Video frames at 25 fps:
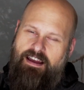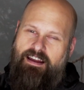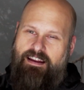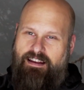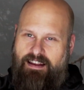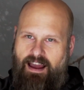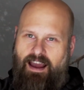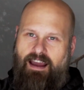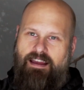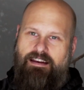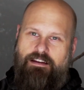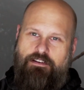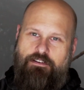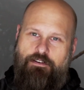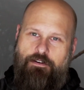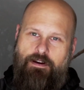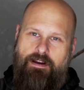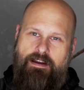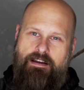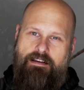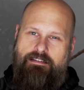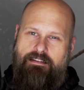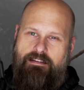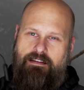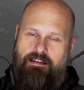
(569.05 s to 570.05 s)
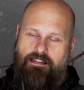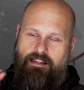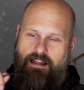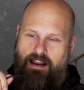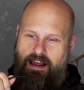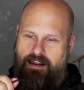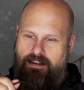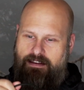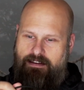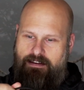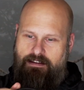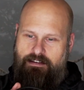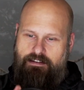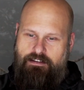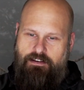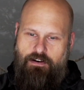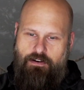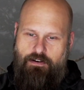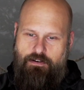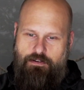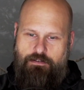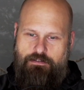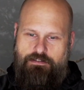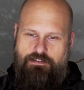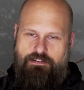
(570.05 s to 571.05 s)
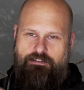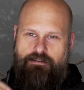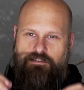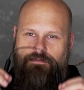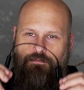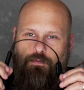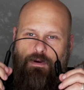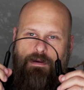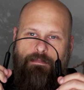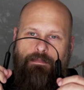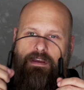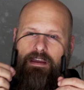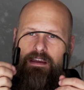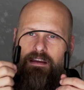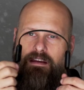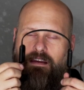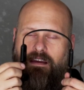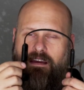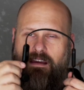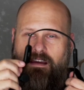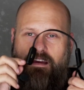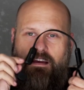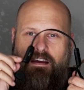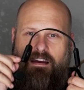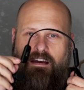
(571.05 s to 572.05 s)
kind of crazy that I could go swimming